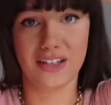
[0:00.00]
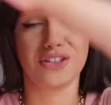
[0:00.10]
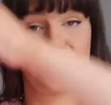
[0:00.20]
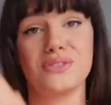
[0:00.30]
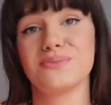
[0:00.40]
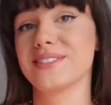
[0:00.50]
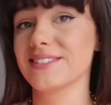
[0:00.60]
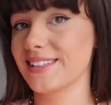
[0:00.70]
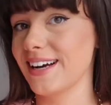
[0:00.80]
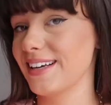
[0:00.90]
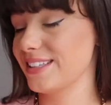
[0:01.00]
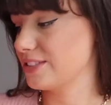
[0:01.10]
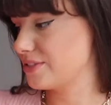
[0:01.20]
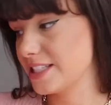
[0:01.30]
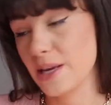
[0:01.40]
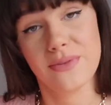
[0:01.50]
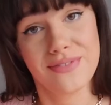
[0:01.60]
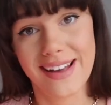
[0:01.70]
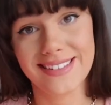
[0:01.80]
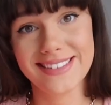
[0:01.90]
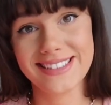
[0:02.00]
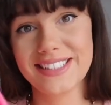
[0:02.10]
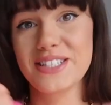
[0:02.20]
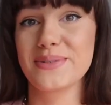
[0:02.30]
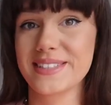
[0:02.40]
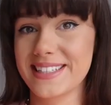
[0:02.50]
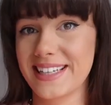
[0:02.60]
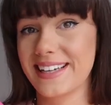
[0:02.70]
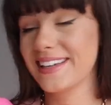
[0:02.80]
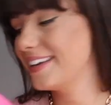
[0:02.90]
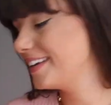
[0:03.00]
of hoped that it had the same effects, so we'll see.